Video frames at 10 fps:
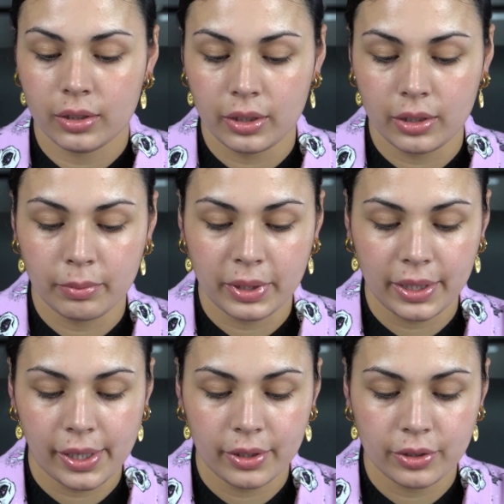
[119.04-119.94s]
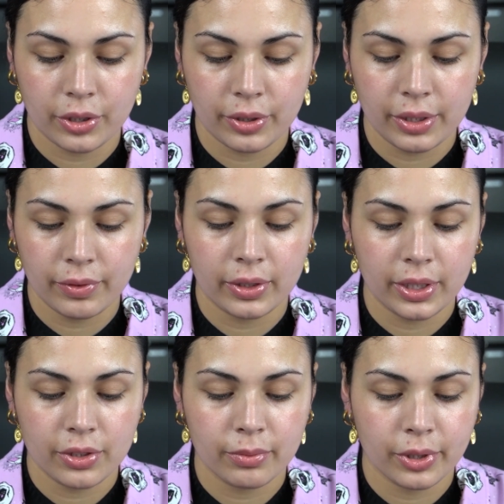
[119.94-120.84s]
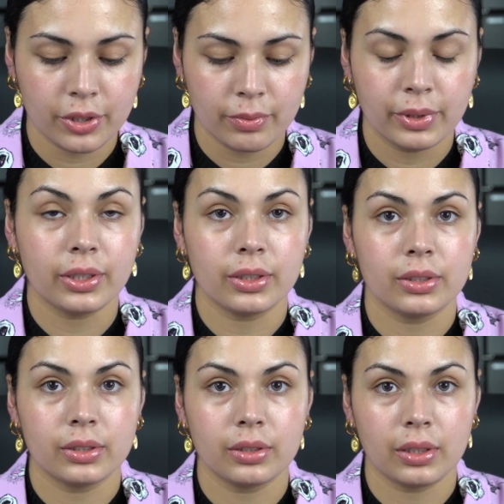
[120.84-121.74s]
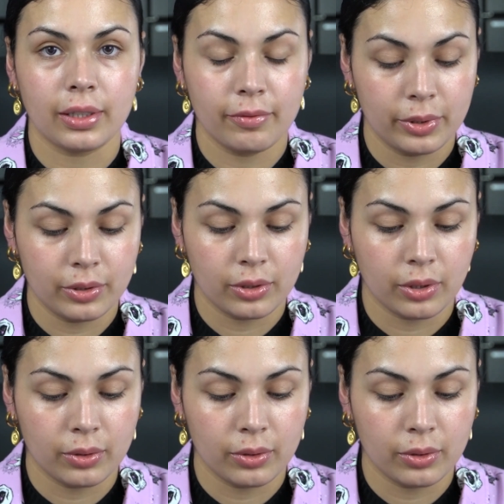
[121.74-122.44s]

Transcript: in my dirty foundation brush because I've been so